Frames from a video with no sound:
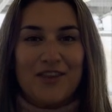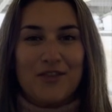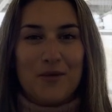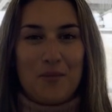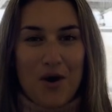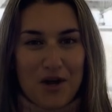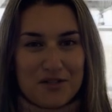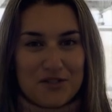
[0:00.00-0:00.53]
The
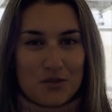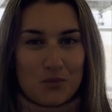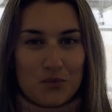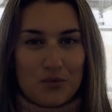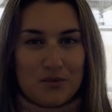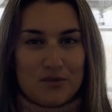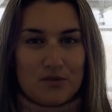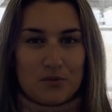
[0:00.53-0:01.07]
Boston
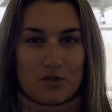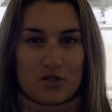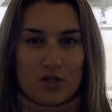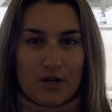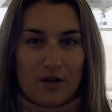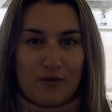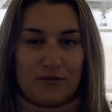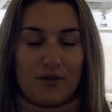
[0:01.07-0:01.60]
Bruins were
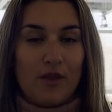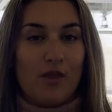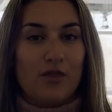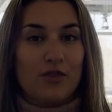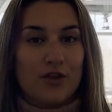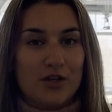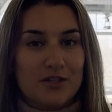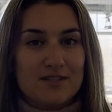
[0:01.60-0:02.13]
shut out for the
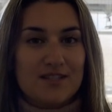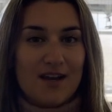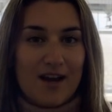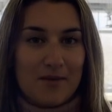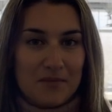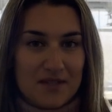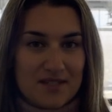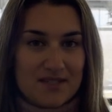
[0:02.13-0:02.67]
third
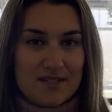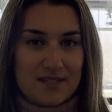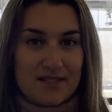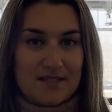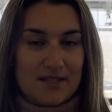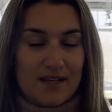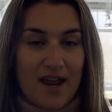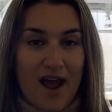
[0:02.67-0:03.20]
time this
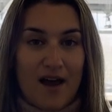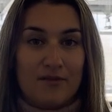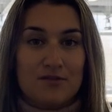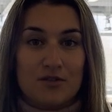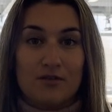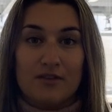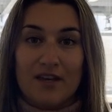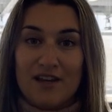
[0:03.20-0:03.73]
season
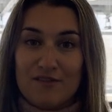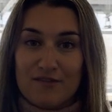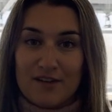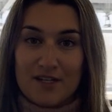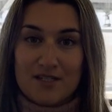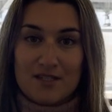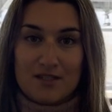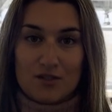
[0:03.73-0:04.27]
after they
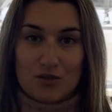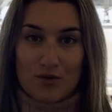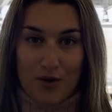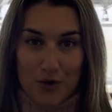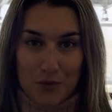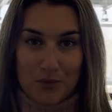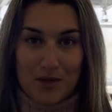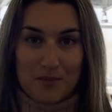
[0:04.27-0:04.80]
faced the
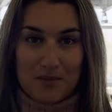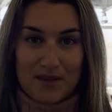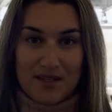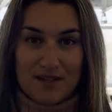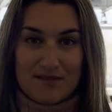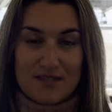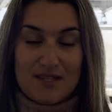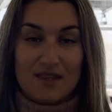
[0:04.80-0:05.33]
Toronto Maple
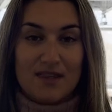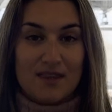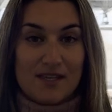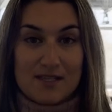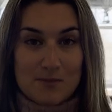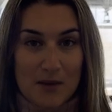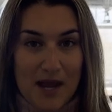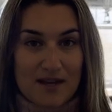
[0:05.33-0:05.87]
Leafs
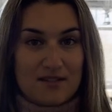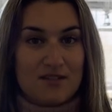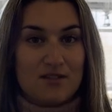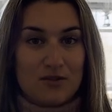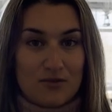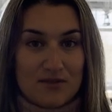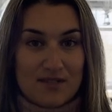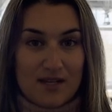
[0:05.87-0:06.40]
this past
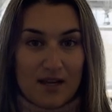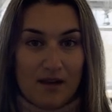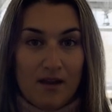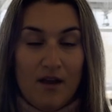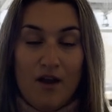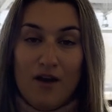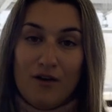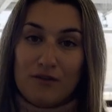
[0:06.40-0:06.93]
Tuesday,
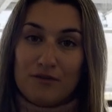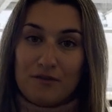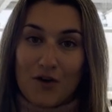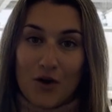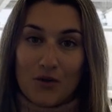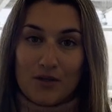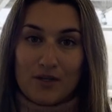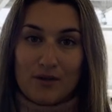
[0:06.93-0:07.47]

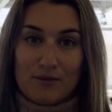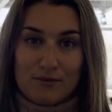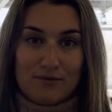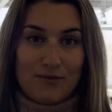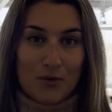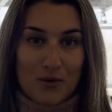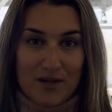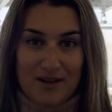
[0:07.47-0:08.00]
falling
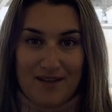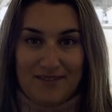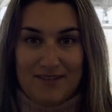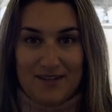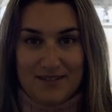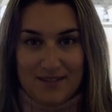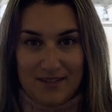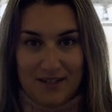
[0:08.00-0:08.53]
four
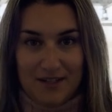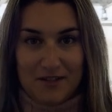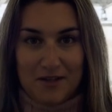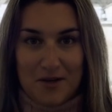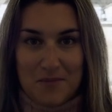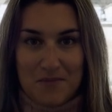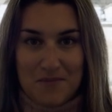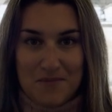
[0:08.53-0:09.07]
nothing to the
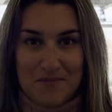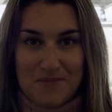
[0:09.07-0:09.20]
club.